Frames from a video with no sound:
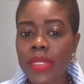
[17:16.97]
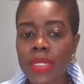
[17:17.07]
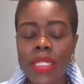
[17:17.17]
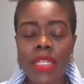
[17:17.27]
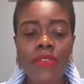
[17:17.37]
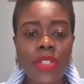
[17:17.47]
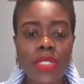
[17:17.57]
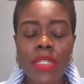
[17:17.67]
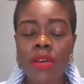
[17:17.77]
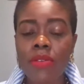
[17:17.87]
give
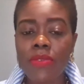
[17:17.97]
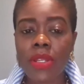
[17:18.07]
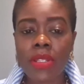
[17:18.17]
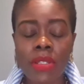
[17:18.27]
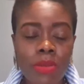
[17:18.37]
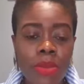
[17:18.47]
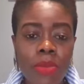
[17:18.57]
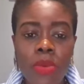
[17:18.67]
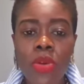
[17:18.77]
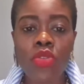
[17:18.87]
yourself a little bit
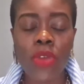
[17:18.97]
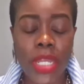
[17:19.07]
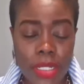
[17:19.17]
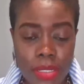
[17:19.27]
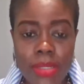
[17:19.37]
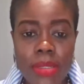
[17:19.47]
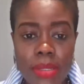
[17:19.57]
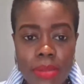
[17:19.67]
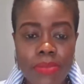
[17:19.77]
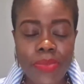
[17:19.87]
more grace,
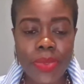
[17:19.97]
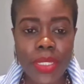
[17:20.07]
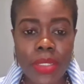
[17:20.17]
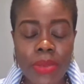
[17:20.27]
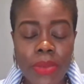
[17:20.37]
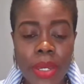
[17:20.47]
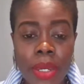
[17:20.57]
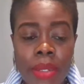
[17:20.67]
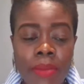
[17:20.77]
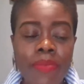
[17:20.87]

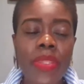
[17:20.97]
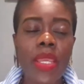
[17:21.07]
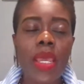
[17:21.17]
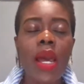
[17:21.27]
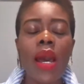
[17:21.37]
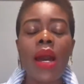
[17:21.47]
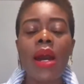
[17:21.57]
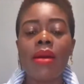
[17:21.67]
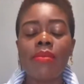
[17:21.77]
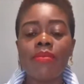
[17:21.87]
okay.
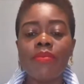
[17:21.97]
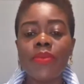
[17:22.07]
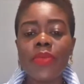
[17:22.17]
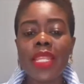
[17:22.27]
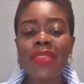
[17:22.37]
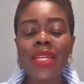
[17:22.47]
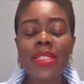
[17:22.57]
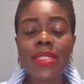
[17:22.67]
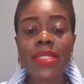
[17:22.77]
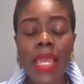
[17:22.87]
And then
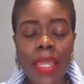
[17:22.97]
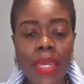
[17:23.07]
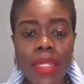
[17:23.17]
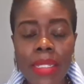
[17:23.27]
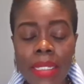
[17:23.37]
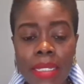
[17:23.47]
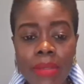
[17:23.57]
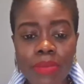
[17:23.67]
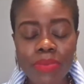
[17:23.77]
secondly,